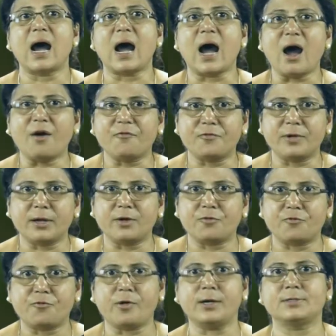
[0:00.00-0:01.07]
after
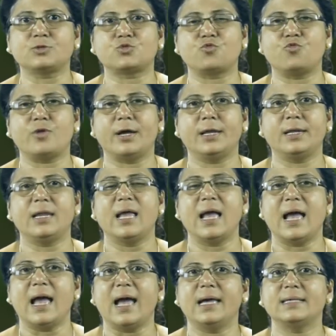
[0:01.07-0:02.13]
first one
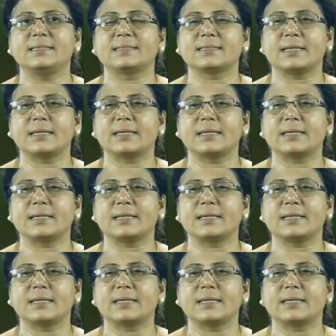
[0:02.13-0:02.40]
has